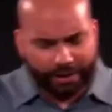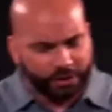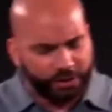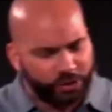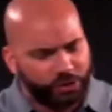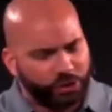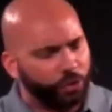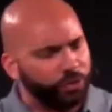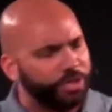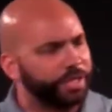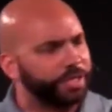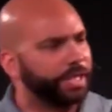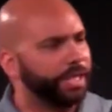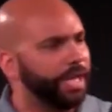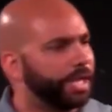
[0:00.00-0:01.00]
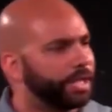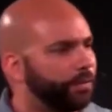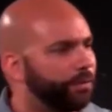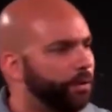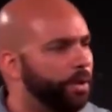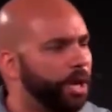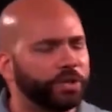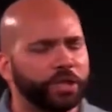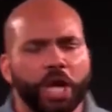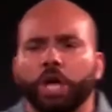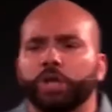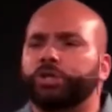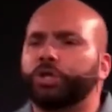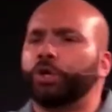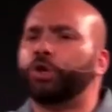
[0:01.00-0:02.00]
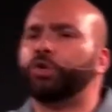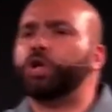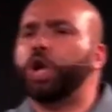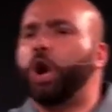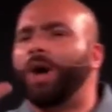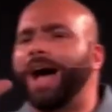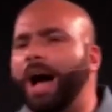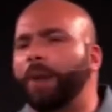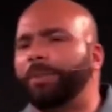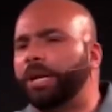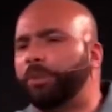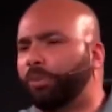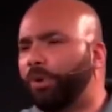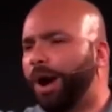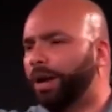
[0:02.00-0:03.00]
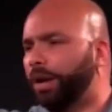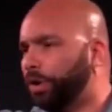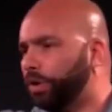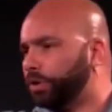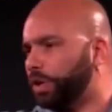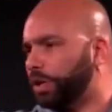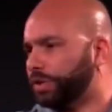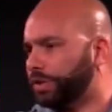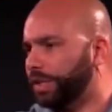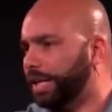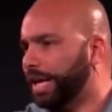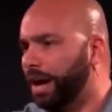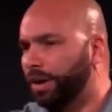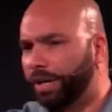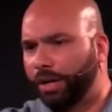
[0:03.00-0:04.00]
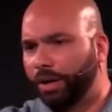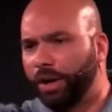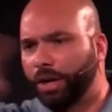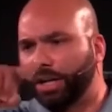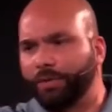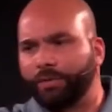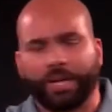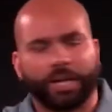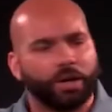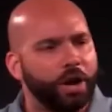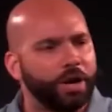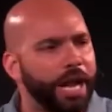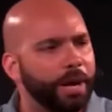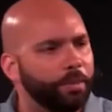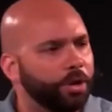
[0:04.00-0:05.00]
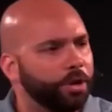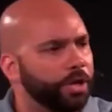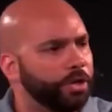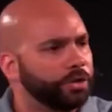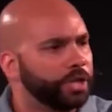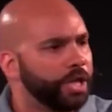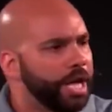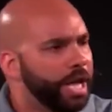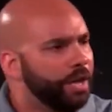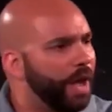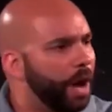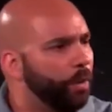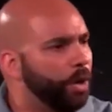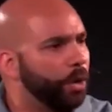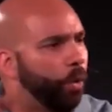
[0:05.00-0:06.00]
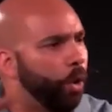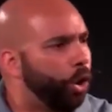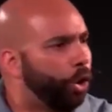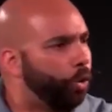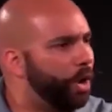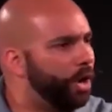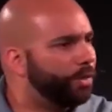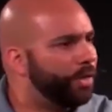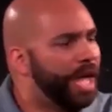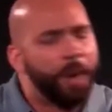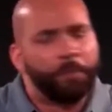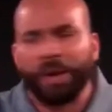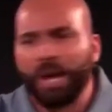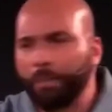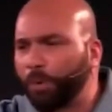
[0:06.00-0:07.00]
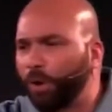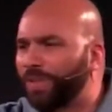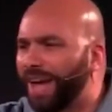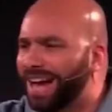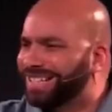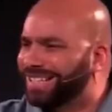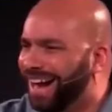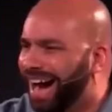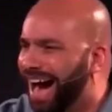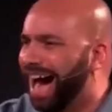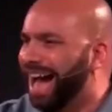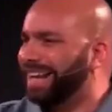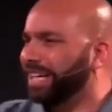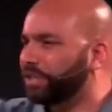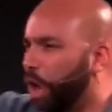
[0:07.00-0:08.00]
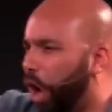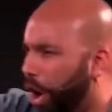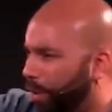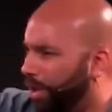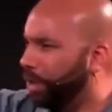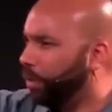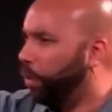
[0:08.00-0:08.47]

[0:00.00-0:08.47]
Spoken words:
this is so disconnected from us. Do you know how many prodigals are sitting out here, are living in our neighborhoods that we work with? People that God is already